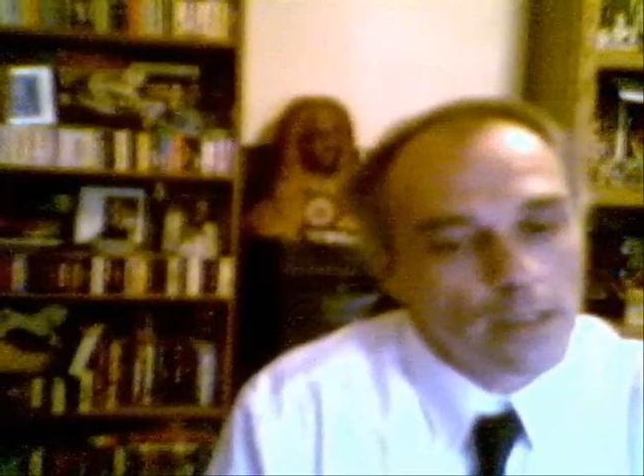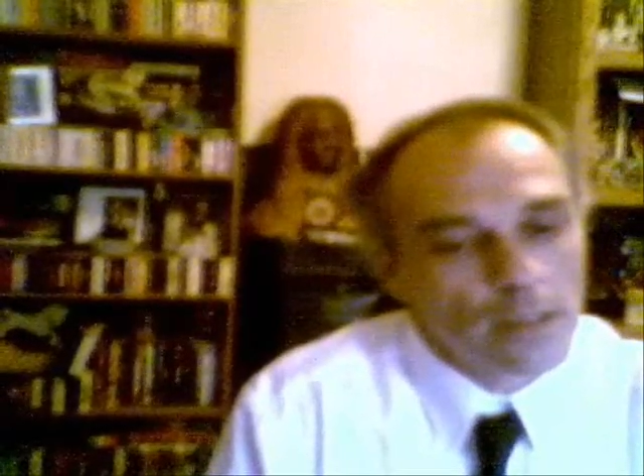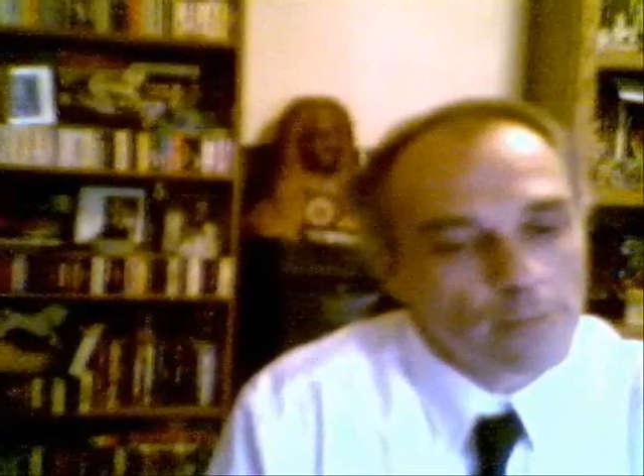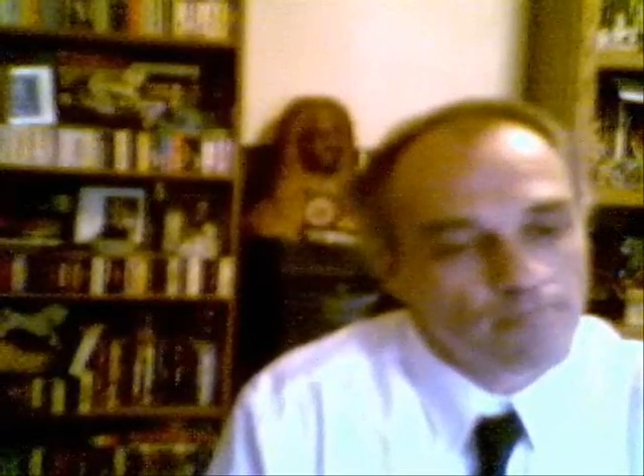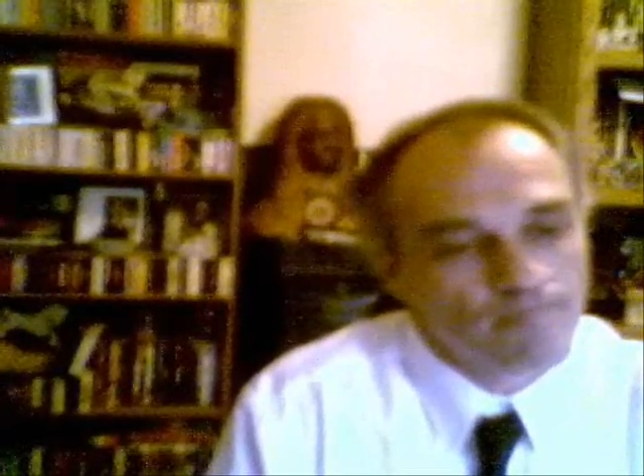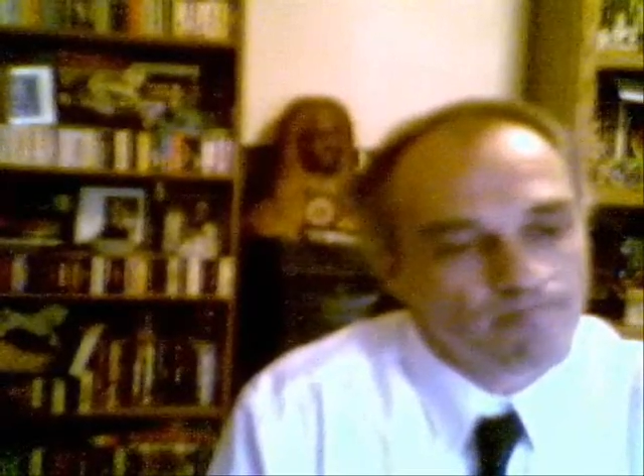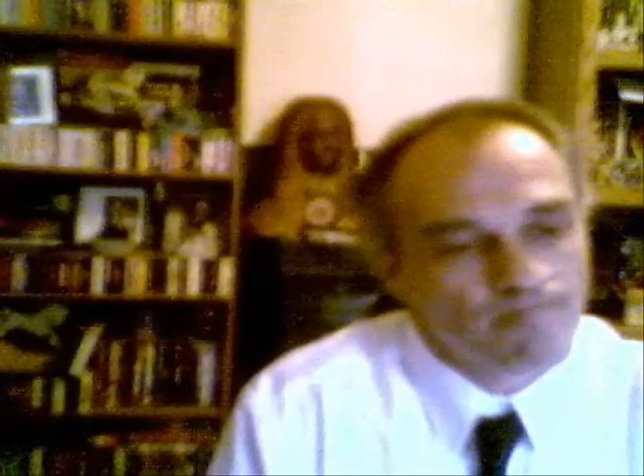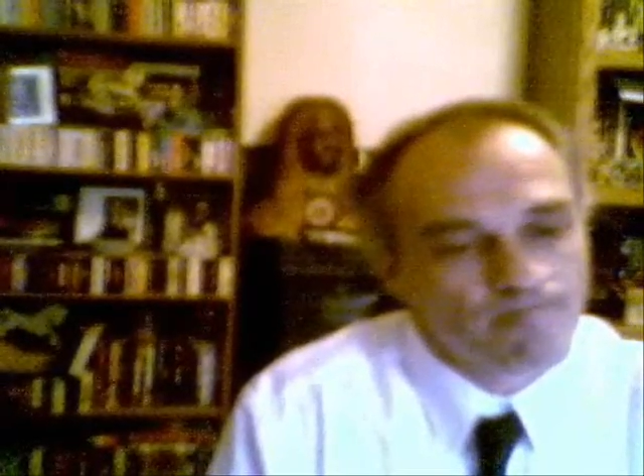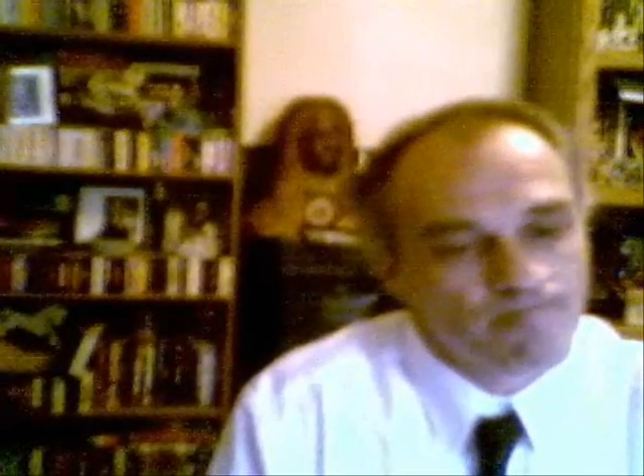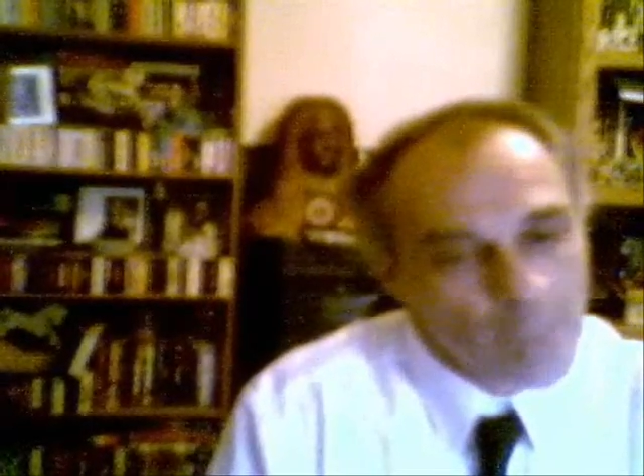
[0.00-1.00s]
I
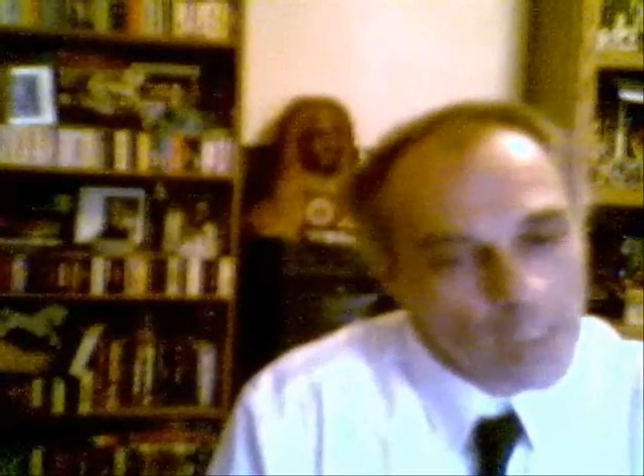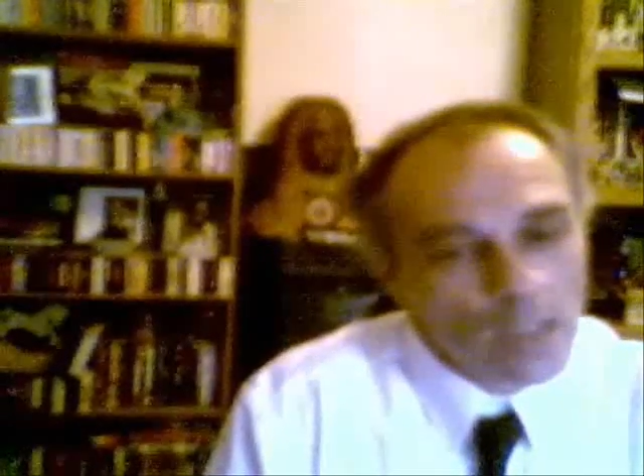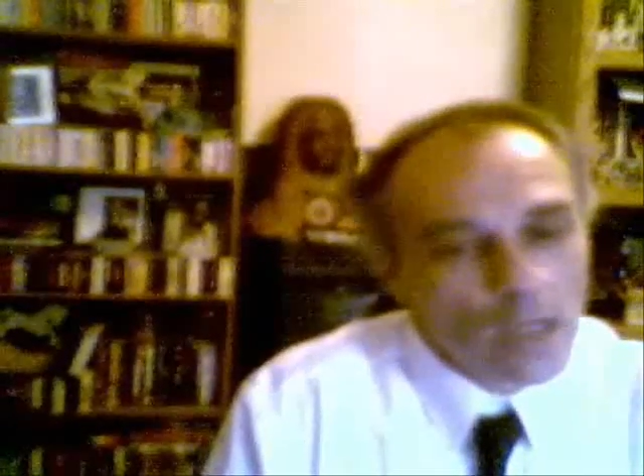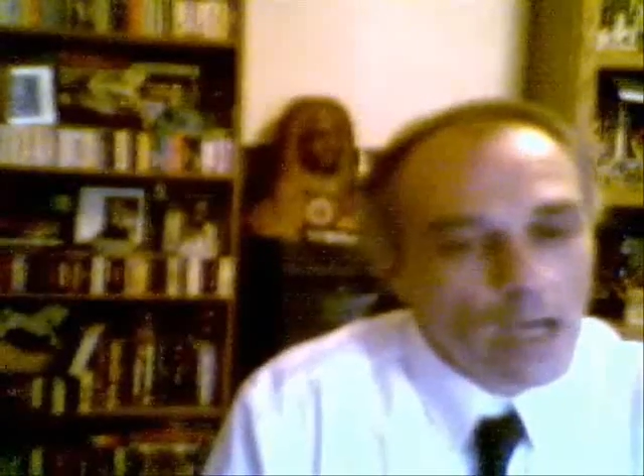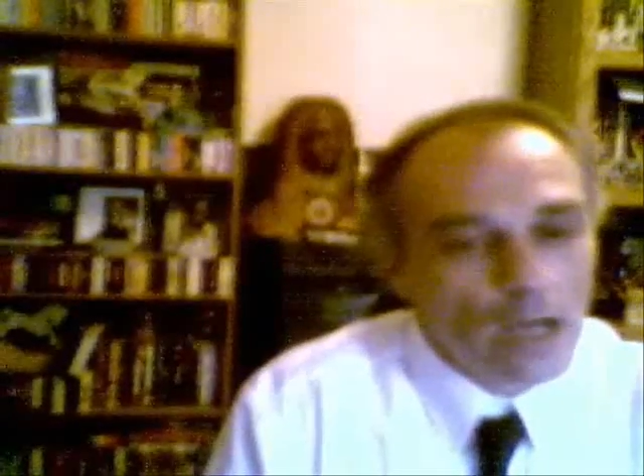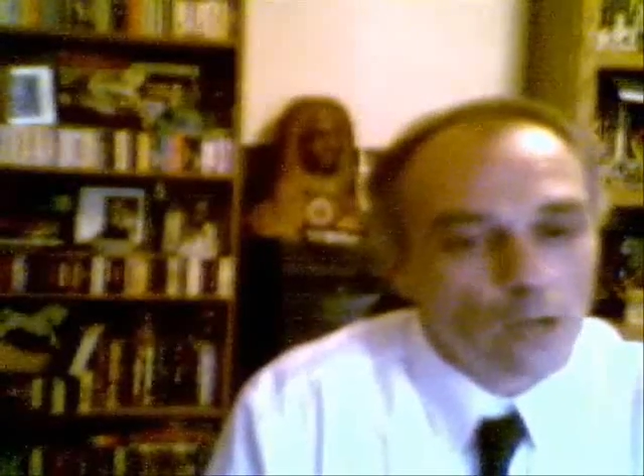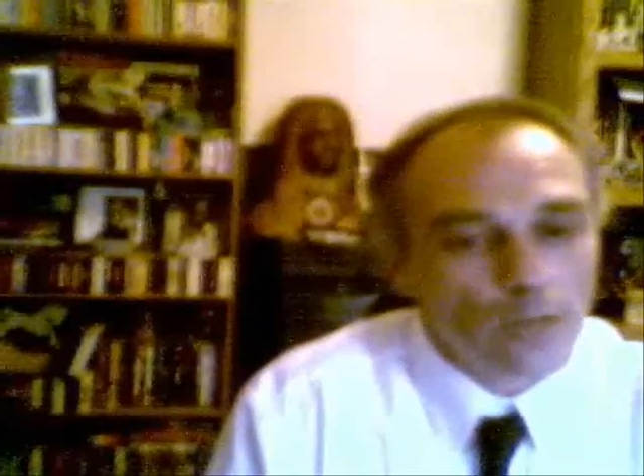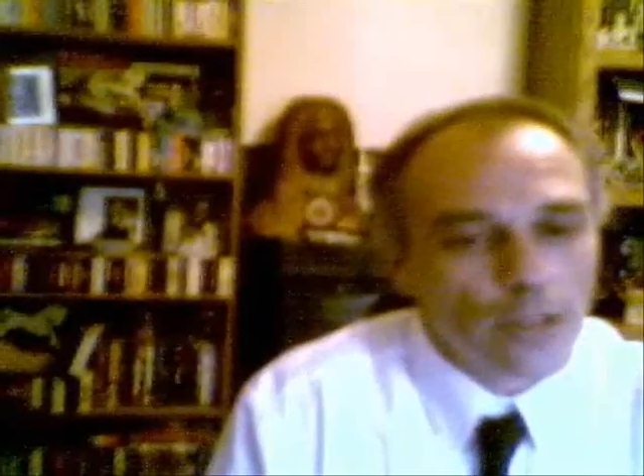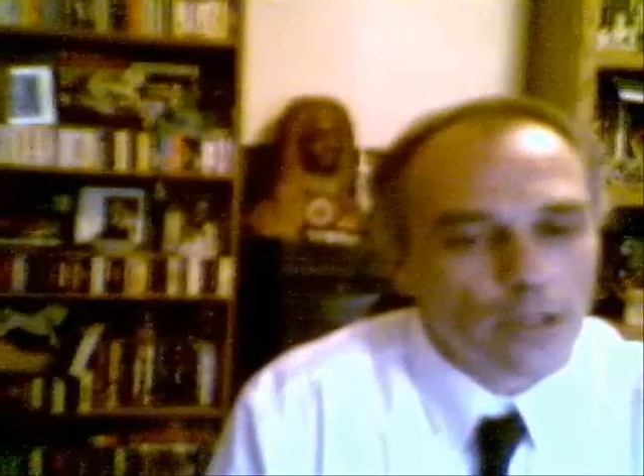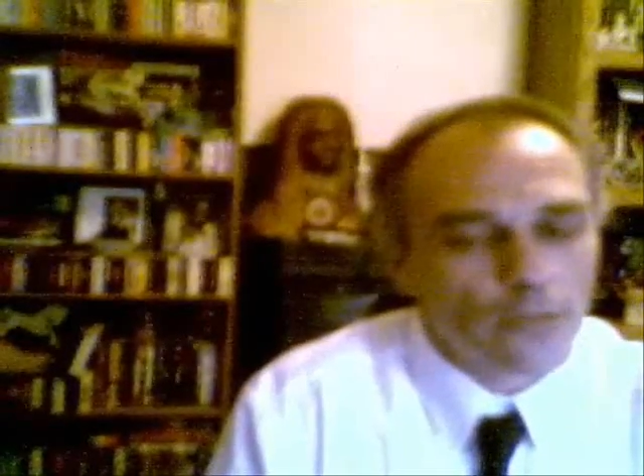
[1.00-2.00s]

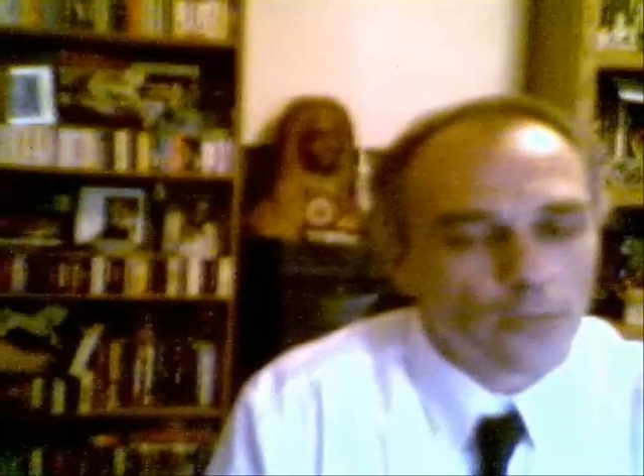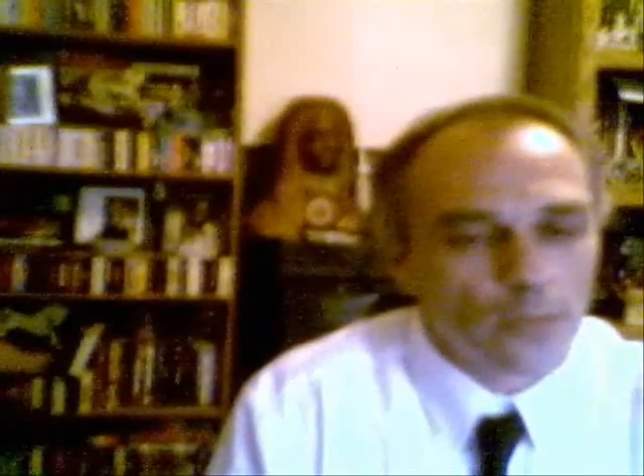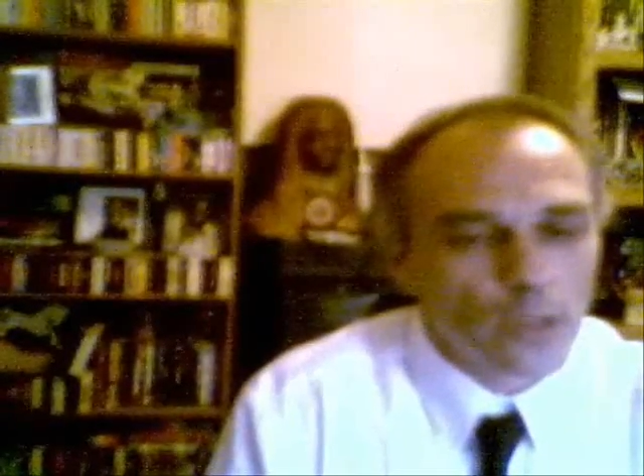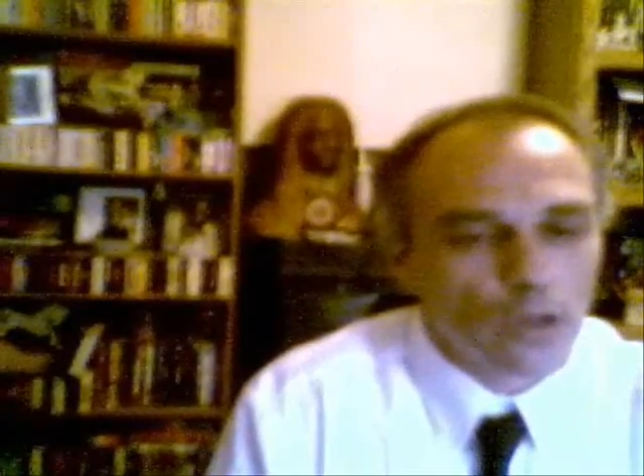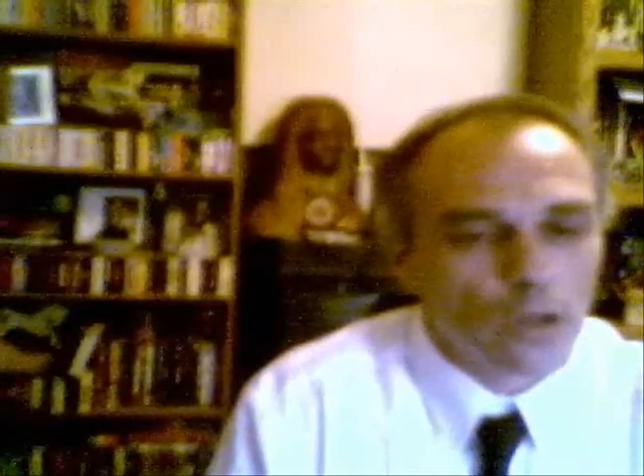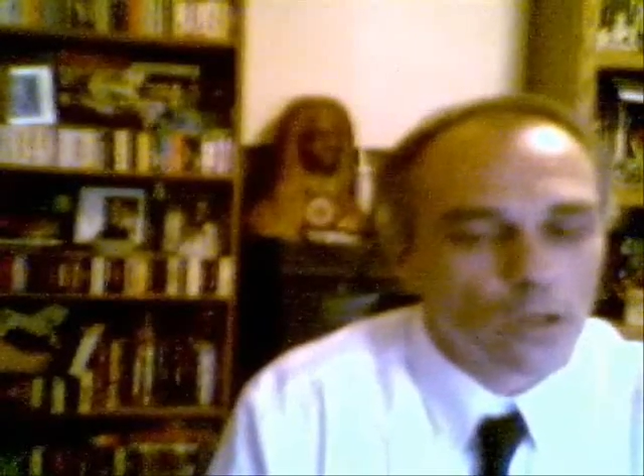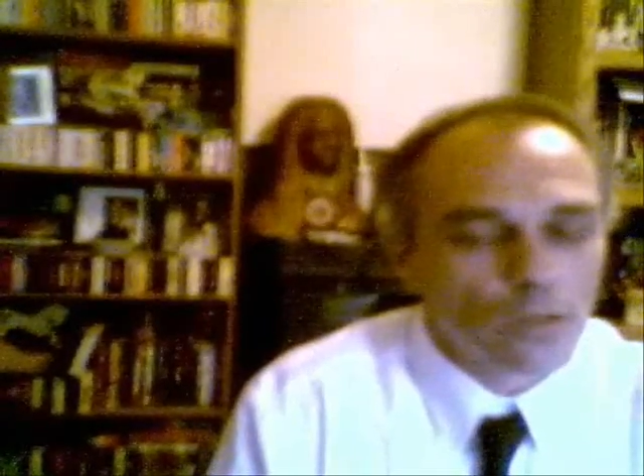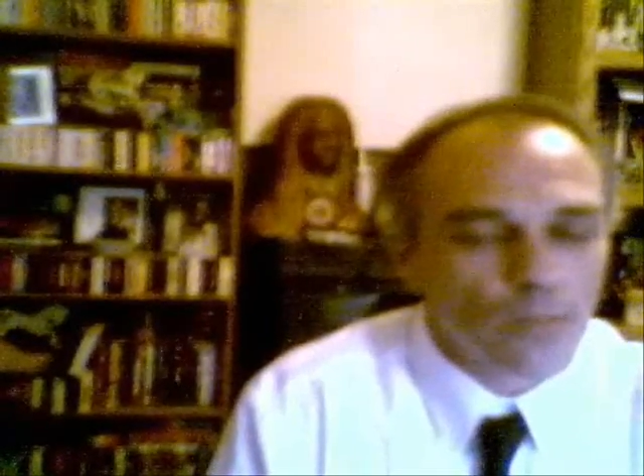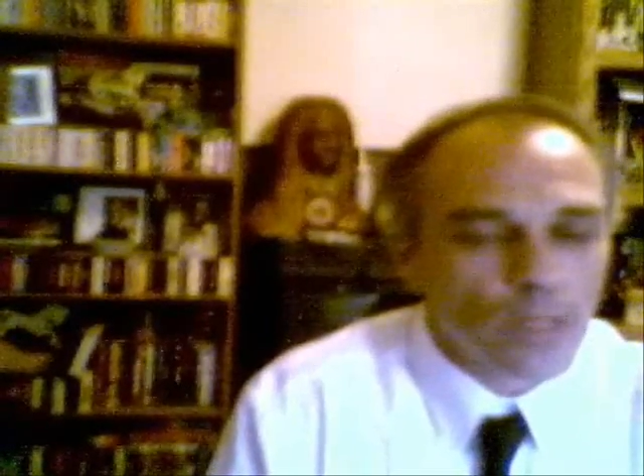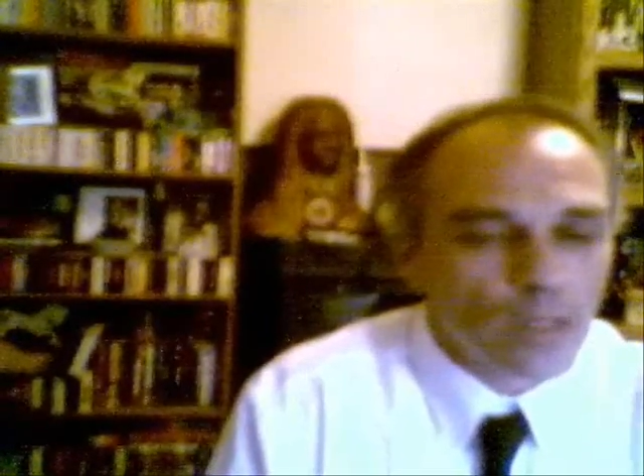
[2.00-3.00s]
hope to hear from you all.